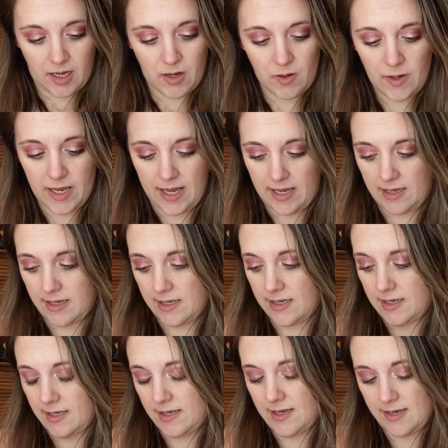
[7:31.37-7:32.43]
Okay,
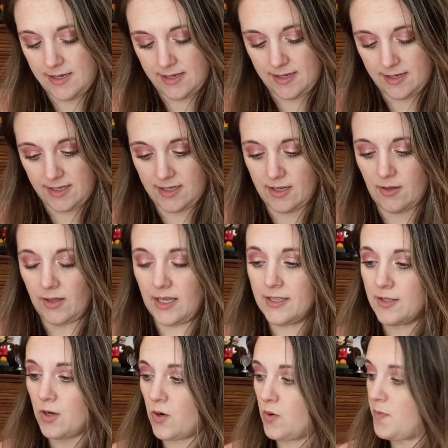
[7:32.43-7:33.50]
so
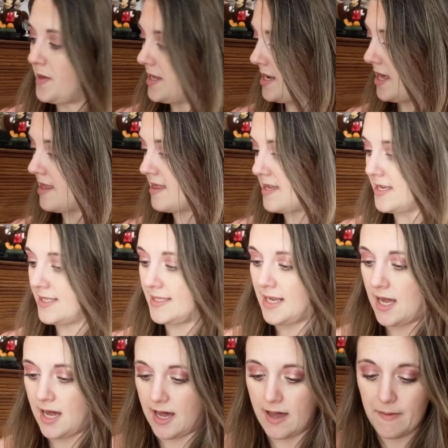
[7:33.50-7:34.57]
let's open this
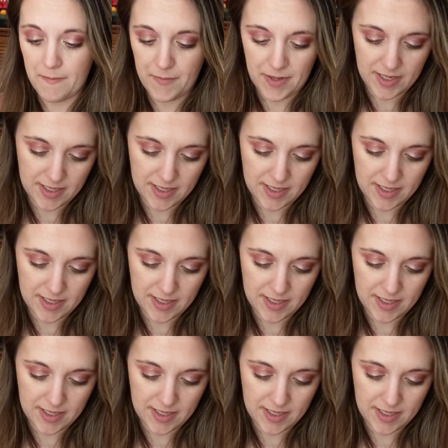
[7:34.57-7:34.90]
up